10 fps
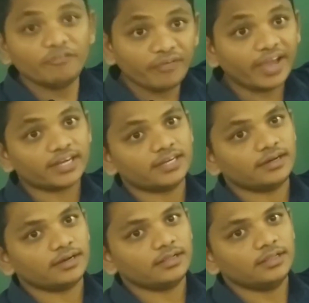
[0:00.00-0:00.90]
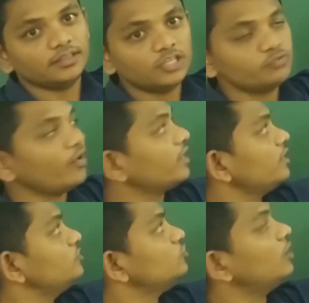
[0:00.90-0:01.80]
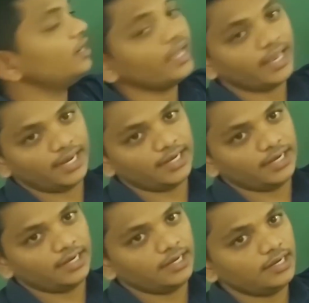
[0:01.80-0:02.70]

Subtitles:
factor. This factor is called allele.